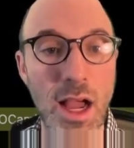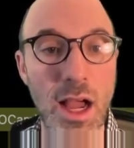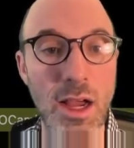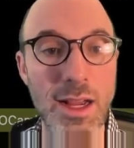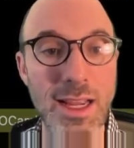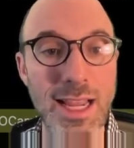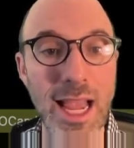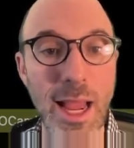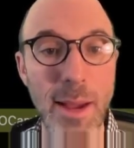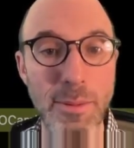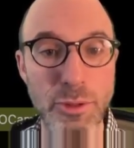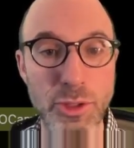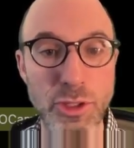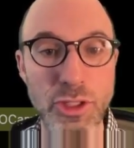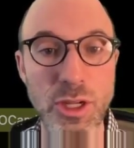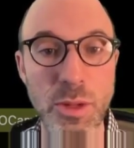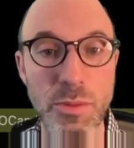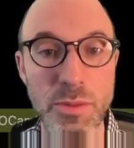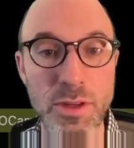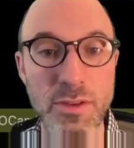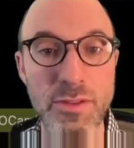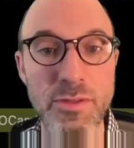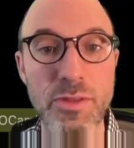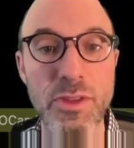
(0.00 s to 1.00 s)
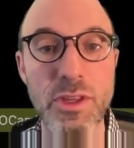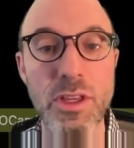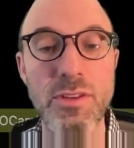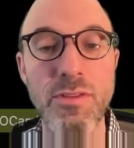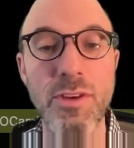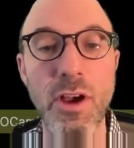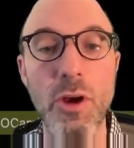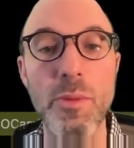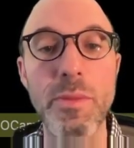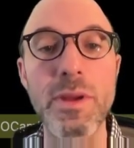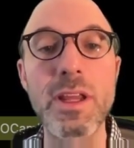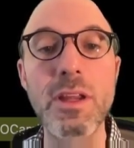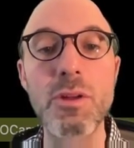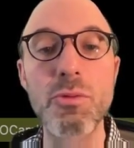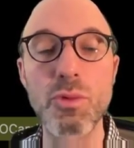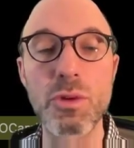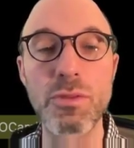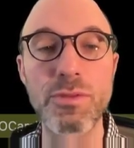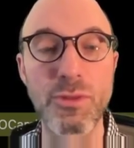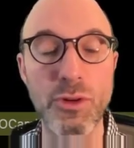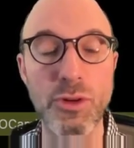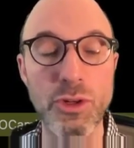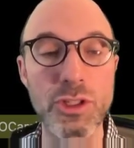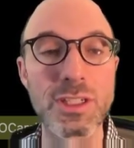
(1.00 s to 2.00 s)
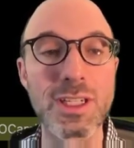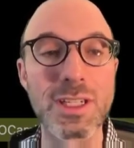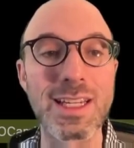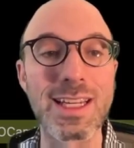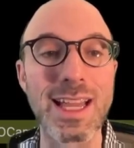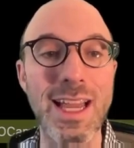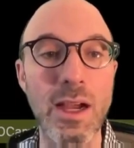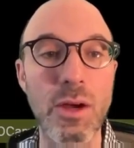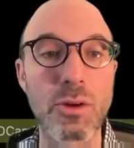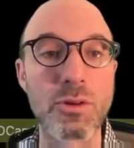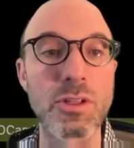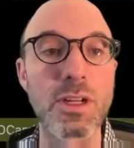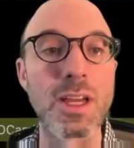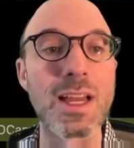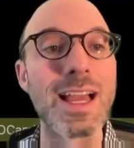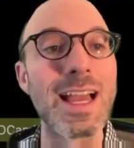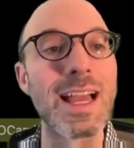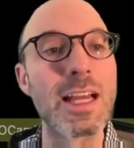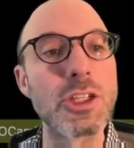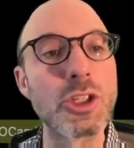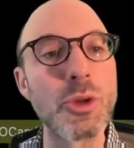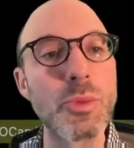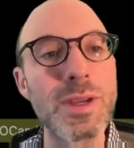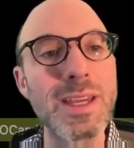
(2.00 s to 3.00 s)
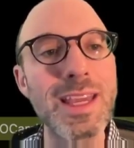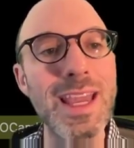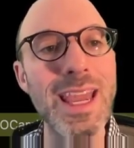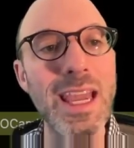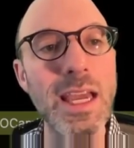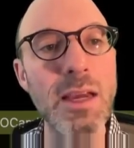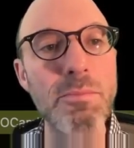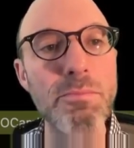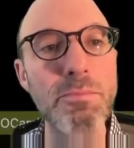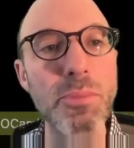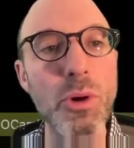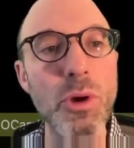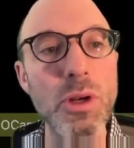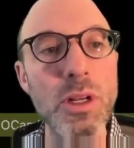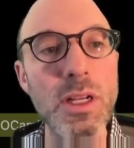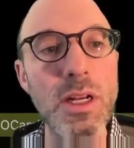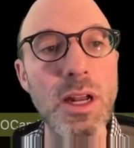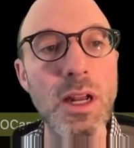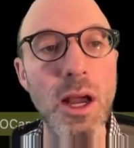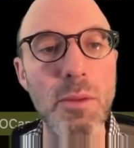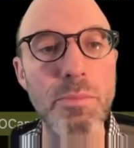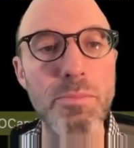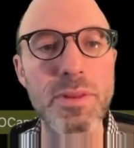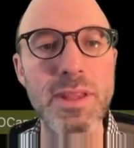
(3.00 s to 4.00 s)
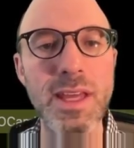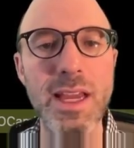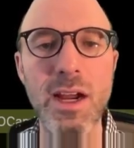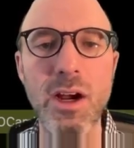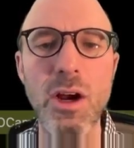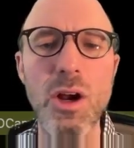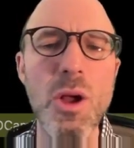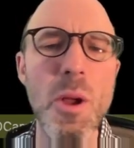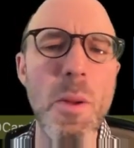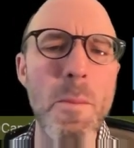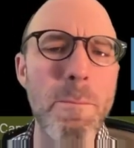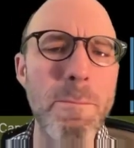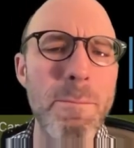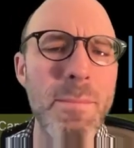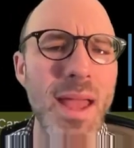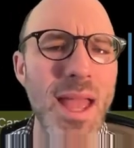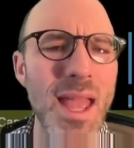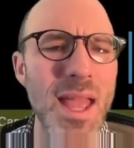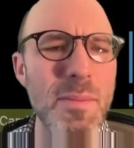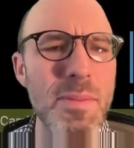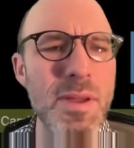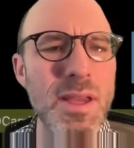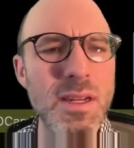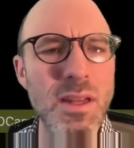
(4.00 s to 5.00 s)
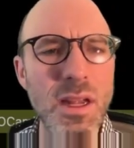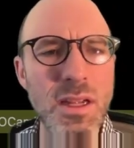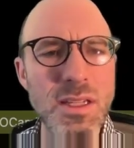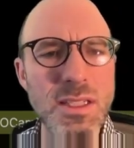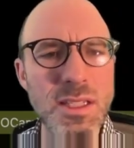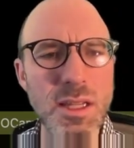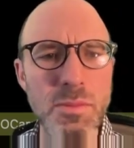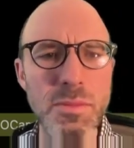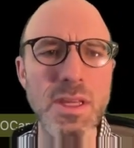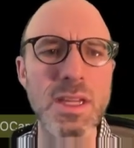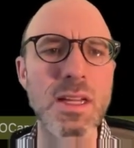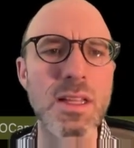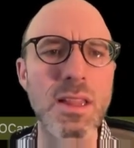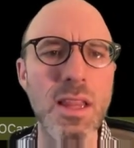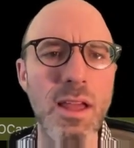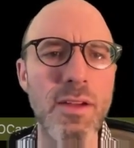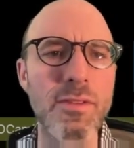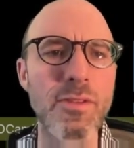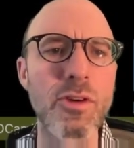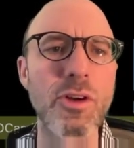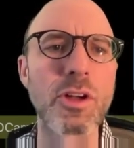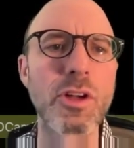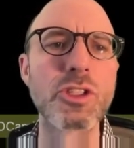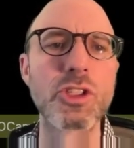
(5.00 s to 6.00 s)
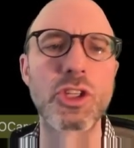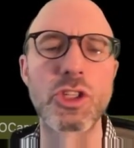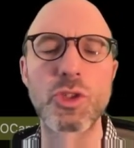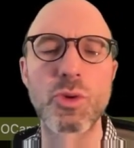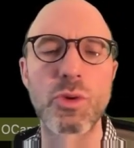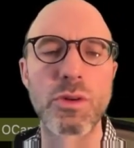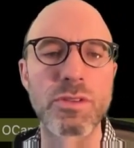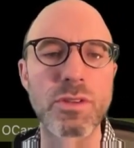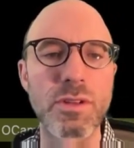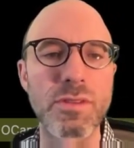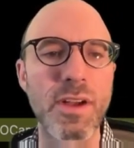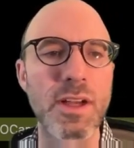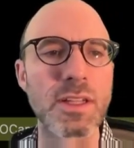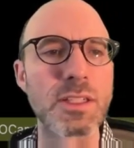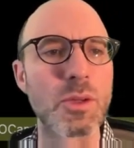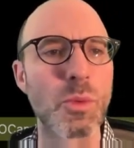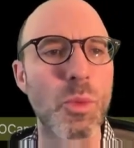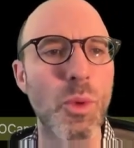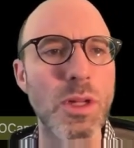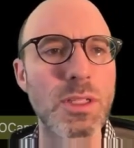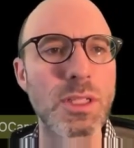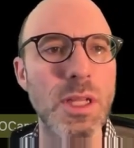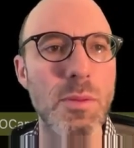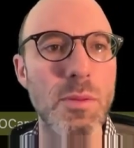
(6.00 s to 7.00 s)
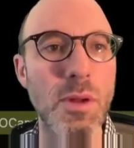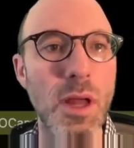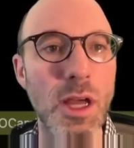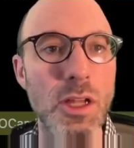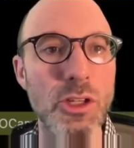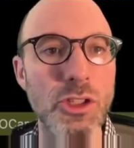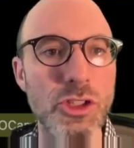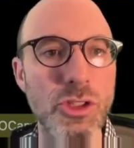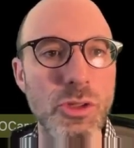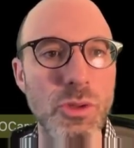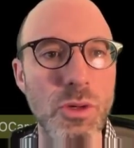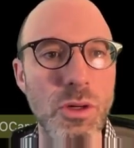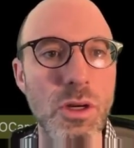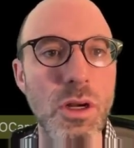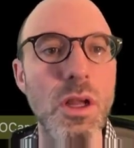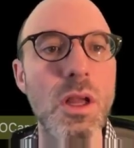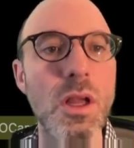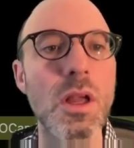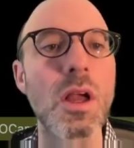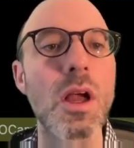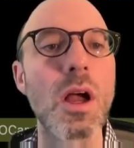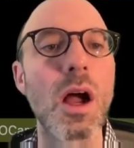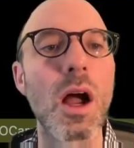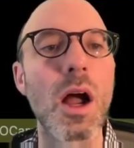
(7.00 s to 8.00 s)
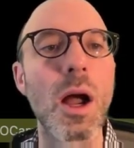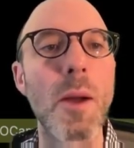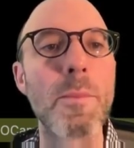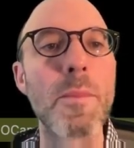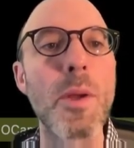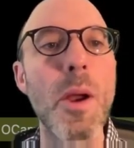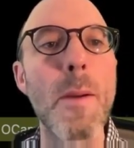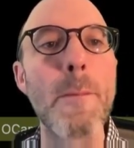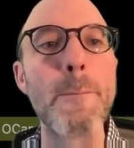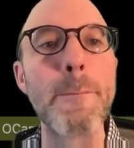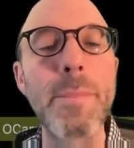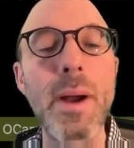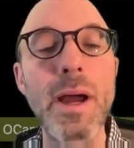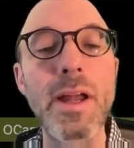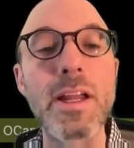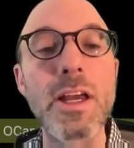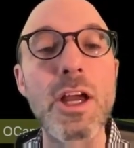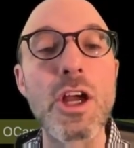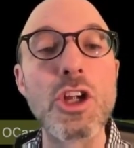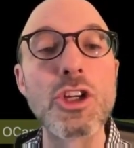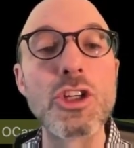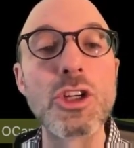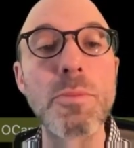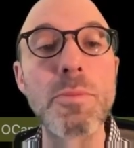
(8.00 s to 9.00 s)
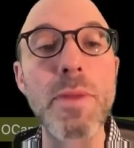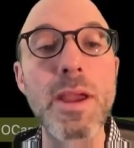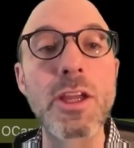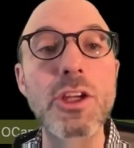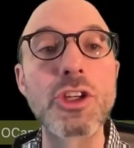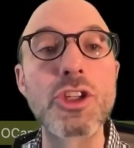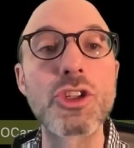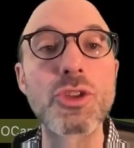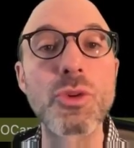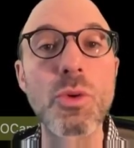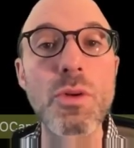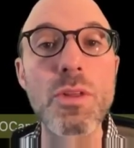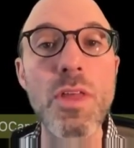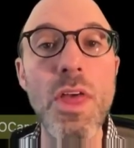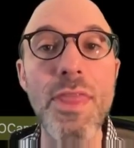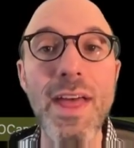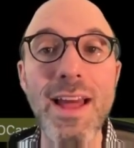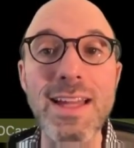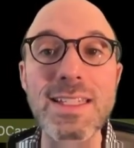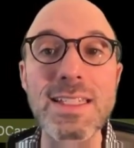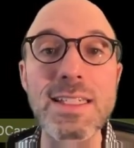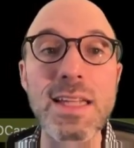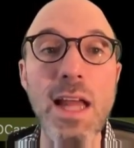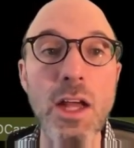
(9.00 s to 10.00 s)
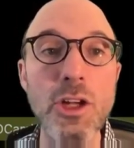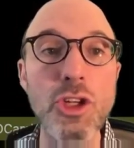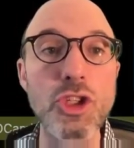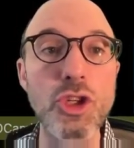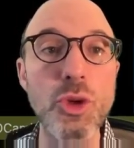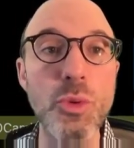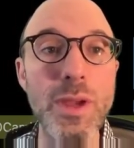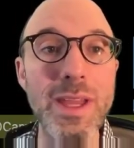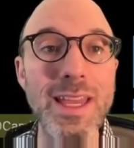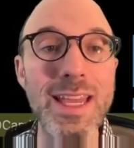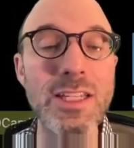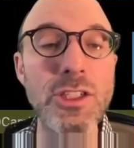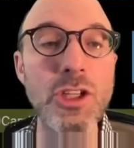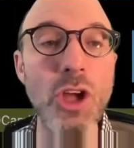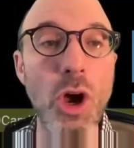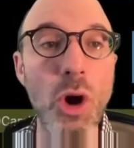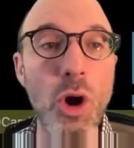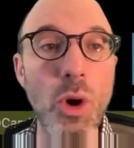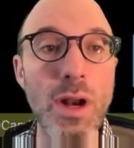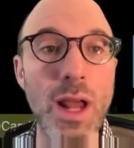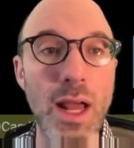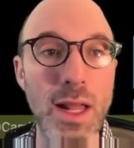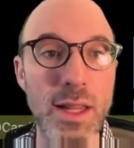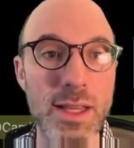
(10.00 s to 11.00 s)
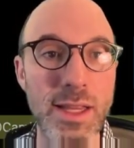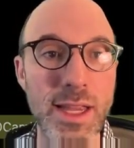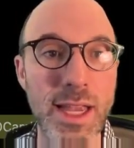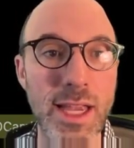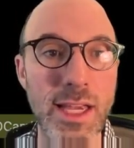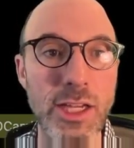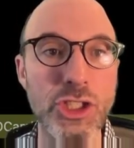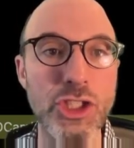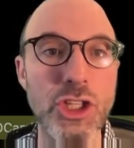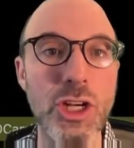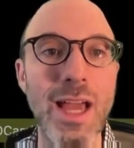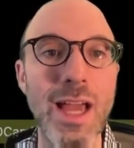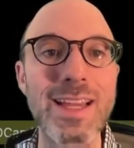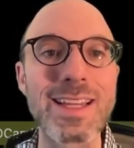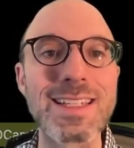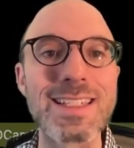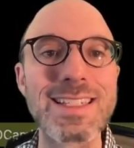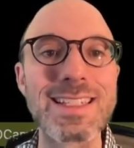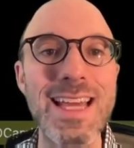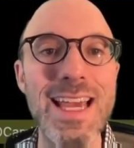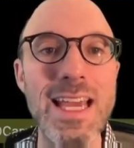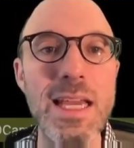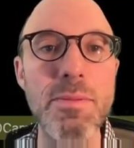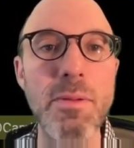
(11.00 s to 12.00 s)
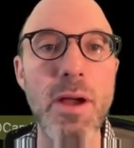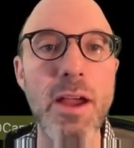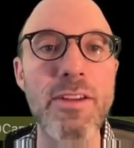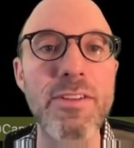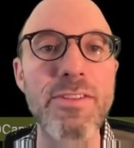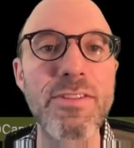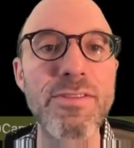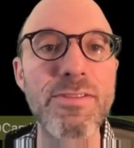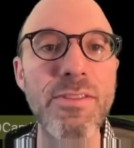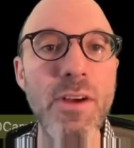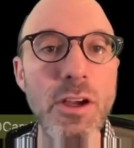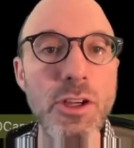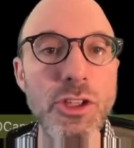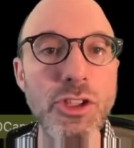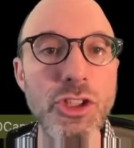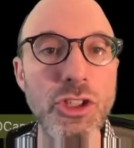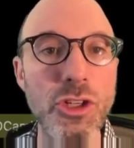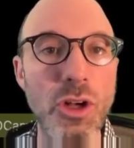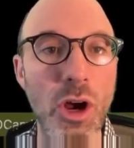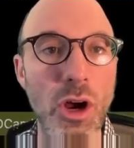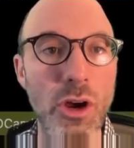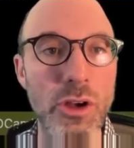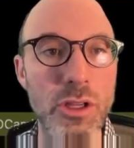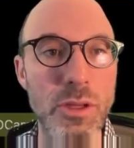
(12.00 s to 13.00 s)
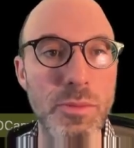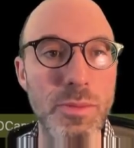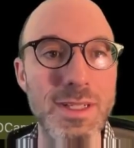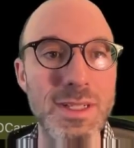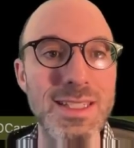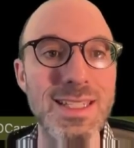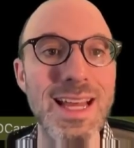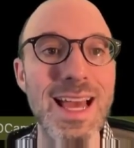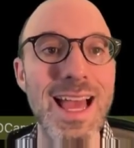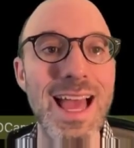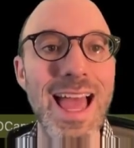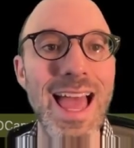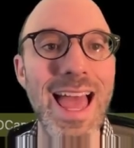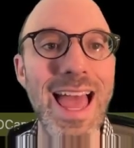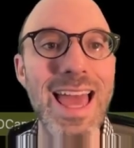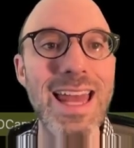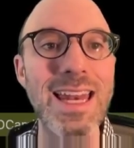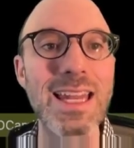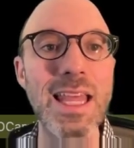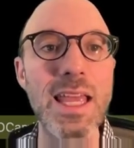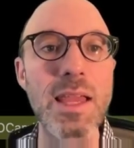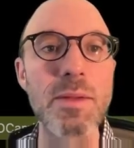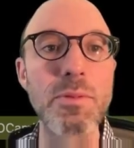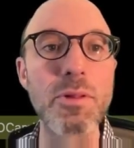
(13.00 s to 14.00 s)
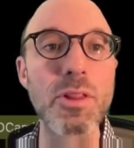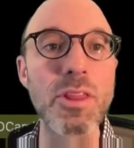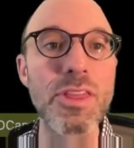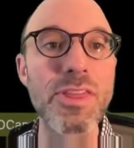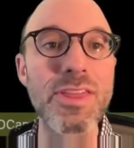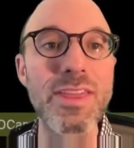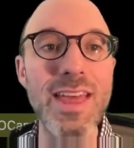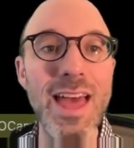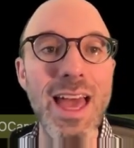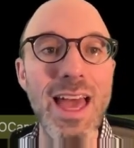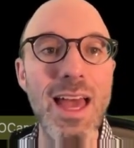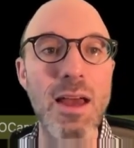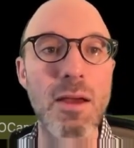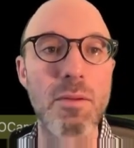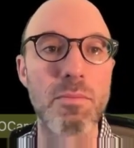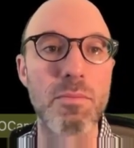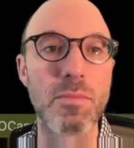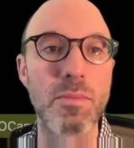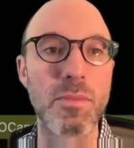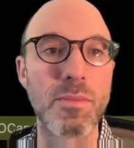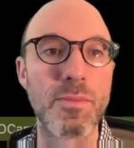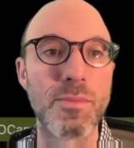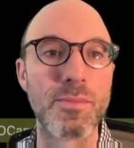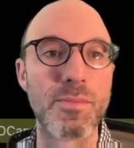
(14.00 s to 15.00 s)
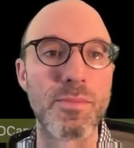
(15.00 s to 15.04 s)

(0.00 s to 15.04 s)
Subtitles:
capture something from the environment. It refers to count. And so we can't put it up there. Maybe it does something clever and just sort of defines it once. I'm not sure. But to make sure that that's not doing its own allocation, I can take my function arguments and label them